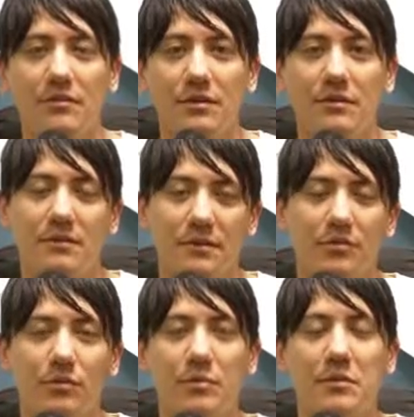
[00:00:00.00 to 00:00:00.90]
Life Center, and
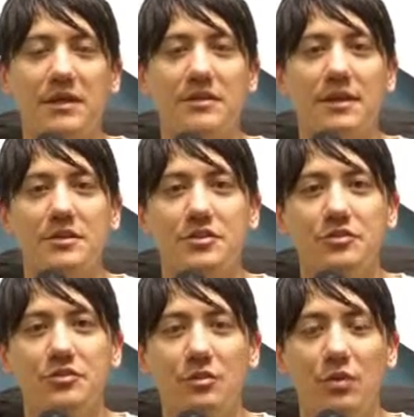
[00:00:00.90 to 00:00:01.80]
that's where we meet, and
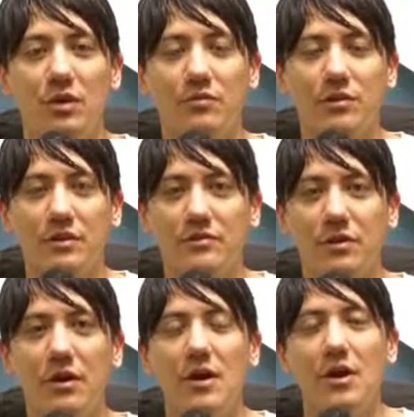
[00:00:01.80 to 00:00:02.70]
she's doing wonderfully.
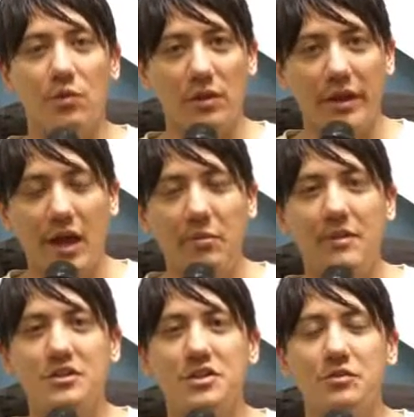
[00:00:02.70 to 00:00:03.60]
So really happy
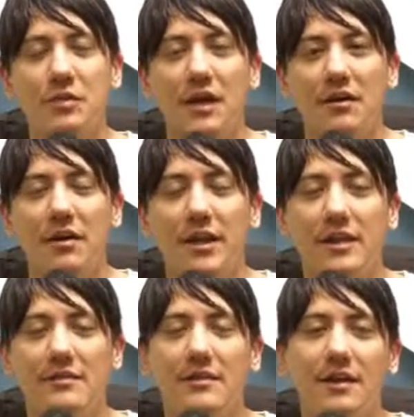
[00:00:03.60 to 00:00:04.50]
that she's back on
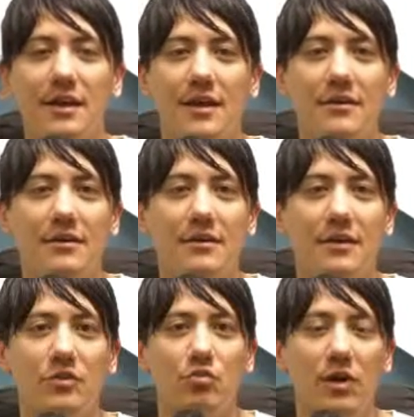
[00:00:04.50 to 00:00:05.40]
it, and
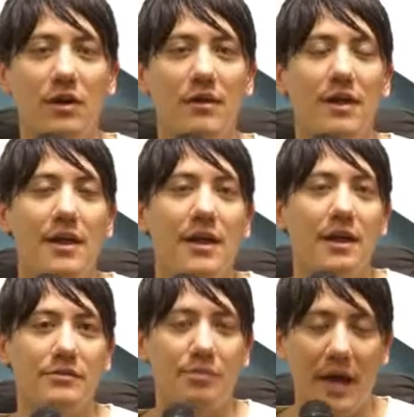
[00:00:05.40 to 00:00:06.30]
as well
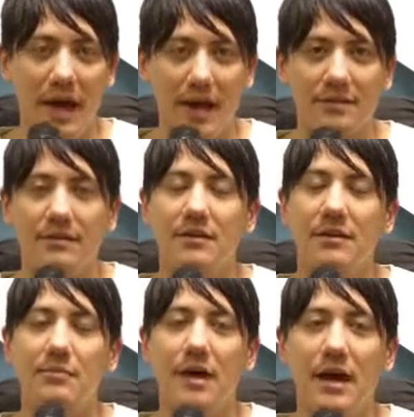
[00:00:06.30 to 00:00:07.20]
as Pat.
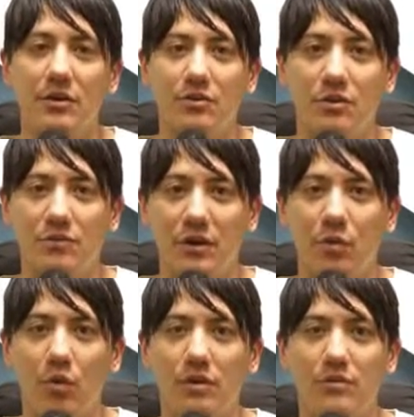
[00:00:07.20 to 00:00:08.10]
Pat, you're doing very
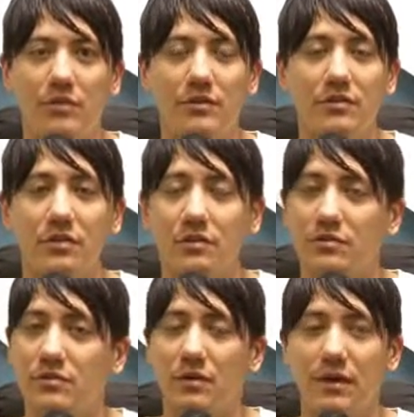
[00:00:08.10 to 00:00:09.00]
wonderfully, too,
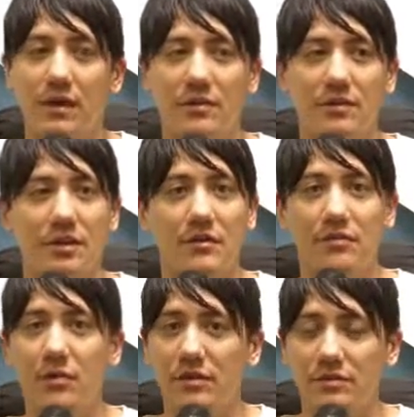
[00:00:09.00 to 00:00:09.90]
so I can't say enough.
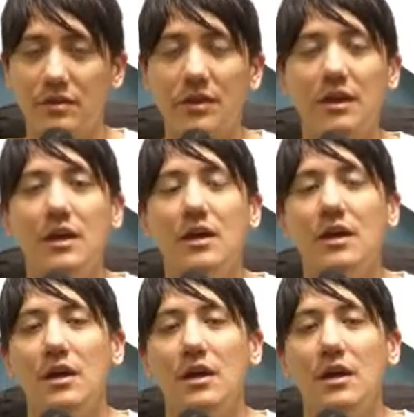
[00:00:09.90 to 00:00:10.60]
Christy,